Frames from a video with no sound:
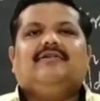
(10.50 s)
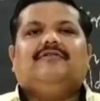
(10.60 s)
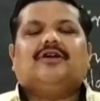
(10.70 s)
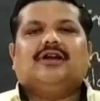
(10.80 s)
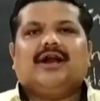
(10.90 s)

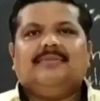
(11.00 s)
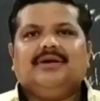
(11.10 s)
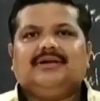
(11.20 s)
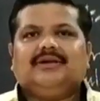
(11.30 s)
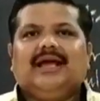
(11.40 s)
For
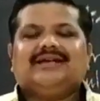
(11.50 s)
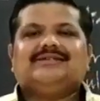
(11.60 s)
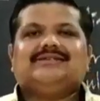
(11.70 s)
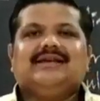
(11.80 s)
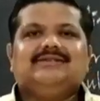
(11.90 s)
grammar
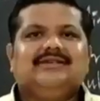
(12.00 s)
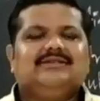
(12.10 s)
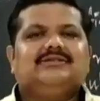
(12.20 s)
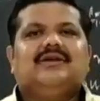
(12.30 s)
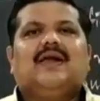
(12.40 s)

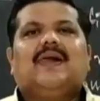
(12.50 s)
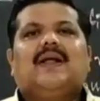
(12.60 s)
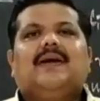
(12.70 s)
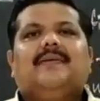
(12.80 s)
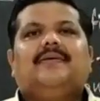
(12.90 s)
exercises,
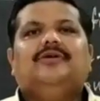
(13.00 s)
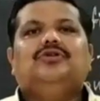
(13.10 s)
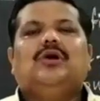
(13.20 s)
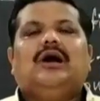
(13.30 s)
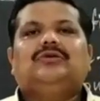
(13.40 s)

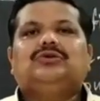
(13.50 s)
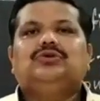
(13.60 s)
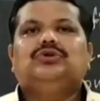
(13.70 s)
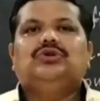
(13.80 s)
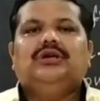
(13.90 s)
you have
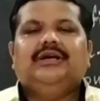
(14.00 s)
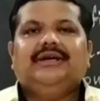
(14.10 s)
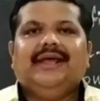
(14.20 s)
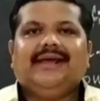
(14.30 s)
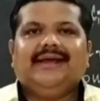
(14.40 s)

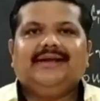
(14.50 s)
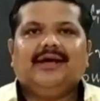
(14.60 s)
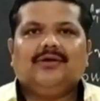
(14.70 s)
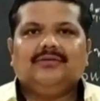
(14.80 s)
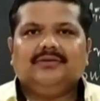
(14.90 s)
to take it
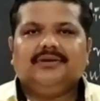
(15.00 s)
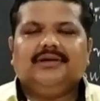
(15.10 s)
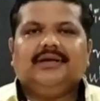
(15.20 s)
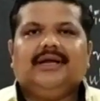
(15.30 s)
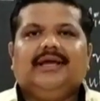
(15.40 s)

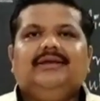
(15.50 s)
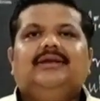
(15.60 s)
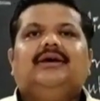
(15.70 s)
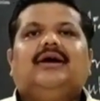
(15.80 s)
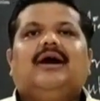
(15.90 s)
down
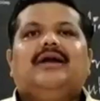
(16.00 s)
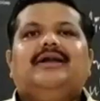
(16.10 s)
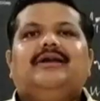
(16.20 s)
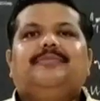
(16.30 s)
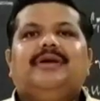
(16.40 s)
in
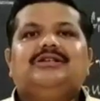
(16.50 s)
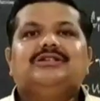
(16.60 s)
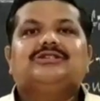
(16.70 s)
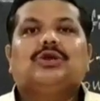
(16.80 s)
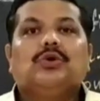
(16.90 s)
100
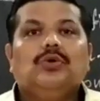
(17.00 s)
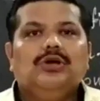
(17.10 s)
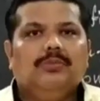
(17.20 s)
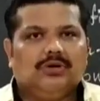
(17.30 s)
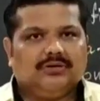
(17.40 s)
pages
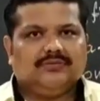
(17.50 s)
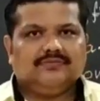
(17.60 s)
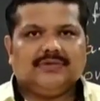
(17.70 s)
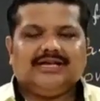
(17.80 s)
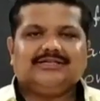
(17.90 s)
ruled
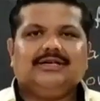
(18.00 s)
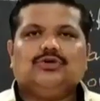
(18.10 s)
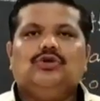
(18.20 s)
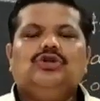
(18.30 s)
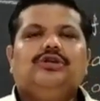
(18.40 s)
book. As I
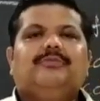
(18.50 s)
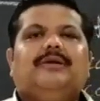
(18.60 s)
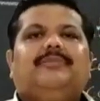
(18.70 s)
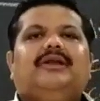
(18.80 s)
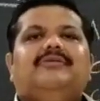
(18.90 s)
told you in
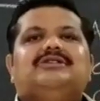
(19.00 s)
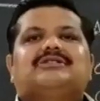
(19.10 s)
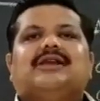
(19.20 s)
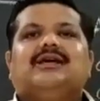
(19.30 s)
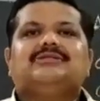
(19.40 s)
my
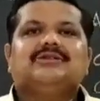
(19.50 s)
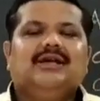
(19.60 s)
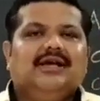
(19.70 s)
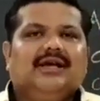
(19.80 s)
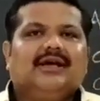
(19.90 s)
previous class,
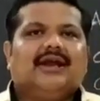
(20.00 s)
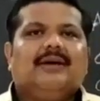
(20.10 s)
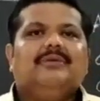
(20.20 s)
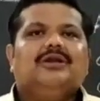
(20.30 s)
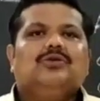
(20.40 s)

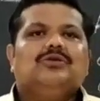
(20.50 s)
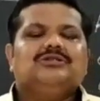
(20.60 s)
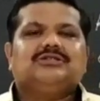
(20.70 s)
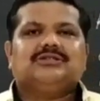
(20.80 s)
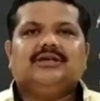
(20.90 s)
grammar
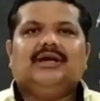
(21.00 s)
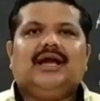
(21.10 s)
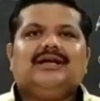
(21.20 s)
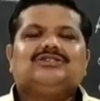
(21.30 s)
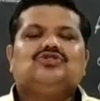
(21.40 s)
notes
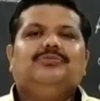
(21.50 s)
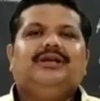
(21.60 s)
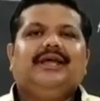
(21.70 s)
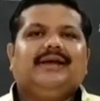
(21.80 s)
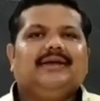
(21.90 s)
has to
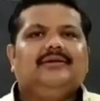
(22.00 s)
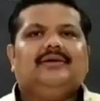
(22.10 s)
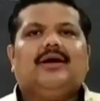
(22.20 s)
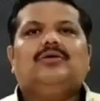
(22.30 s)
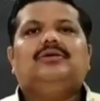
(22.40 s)
be
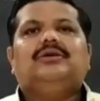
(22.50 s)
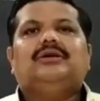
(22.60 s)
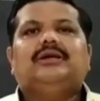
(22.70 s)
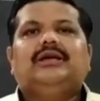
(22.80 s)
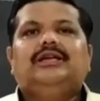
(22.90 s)
taken
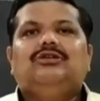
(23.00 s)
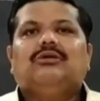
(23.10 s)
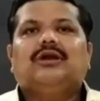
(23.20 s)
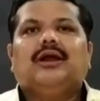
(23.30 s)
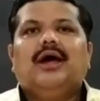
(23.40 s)
down in
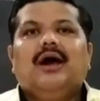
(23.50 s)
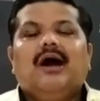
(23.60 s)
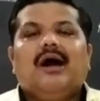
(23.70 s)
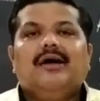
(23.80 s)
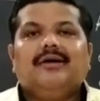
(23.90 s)
your
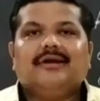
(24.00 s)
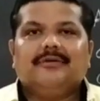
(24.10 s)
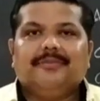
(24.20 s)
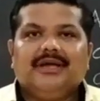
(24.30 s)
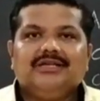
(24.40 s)

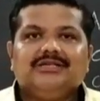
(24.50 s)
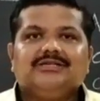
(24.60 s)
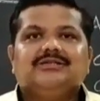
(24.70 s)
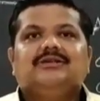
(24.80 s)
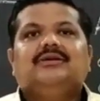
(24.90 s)
100
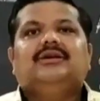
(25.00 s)
pages